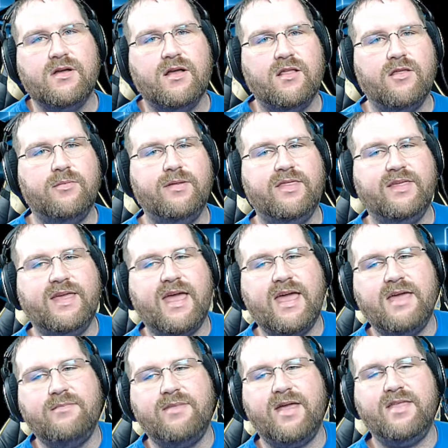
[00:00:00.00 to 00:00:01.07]
a little bit of the
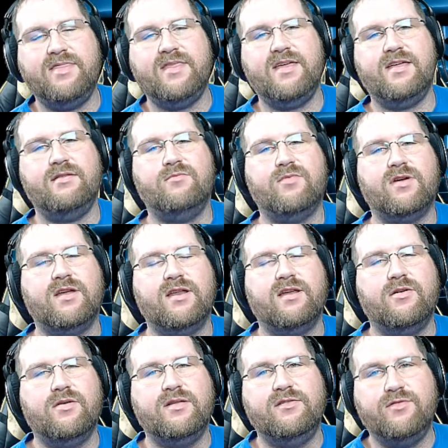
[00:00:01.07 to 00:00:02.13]
game, and then we're going to
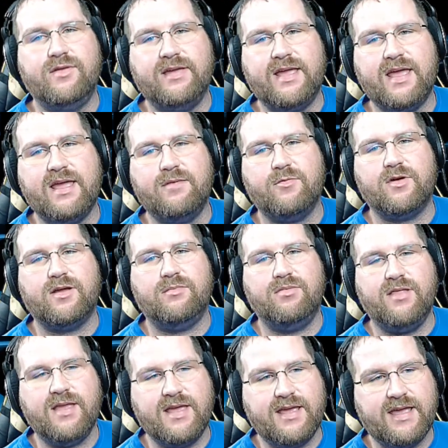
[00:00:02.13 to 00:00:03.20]
go into a game, we're going to
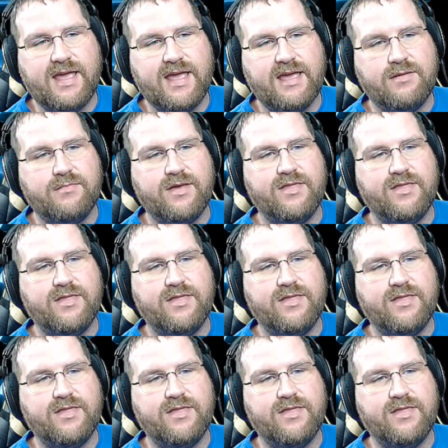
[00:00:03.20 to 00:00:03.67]
play a game,